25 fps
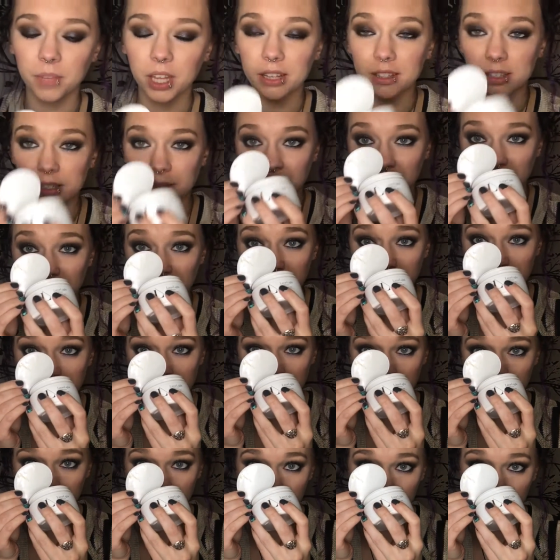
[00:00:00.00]
It
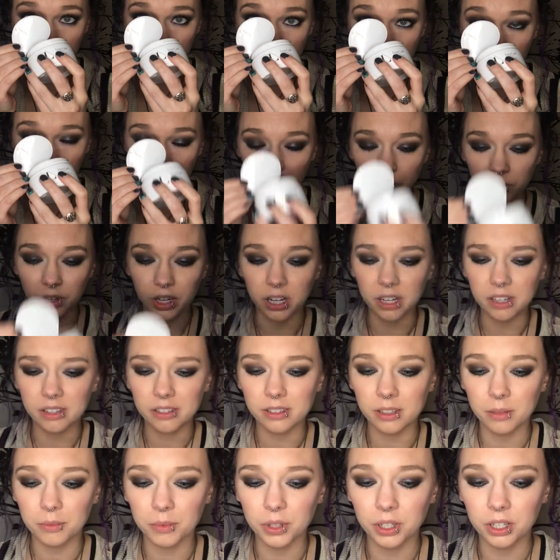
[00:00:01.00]
smells very
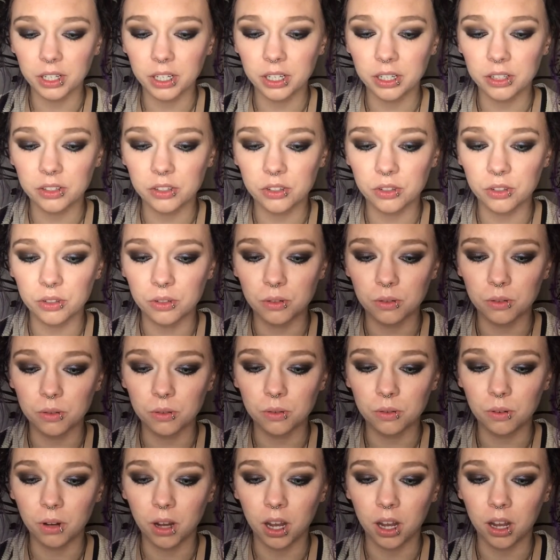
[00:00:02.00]
similar
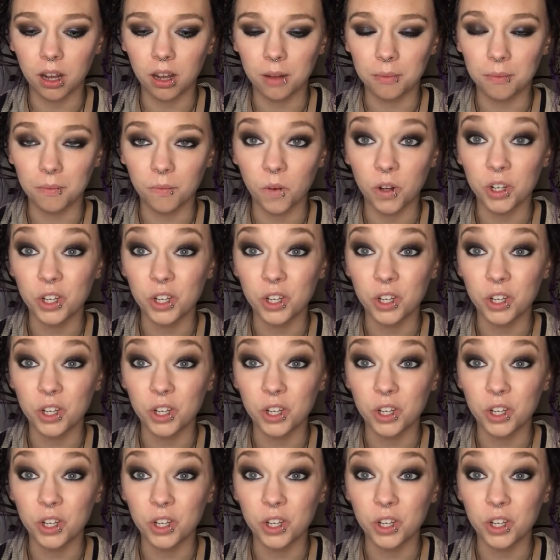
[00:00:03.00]
to um,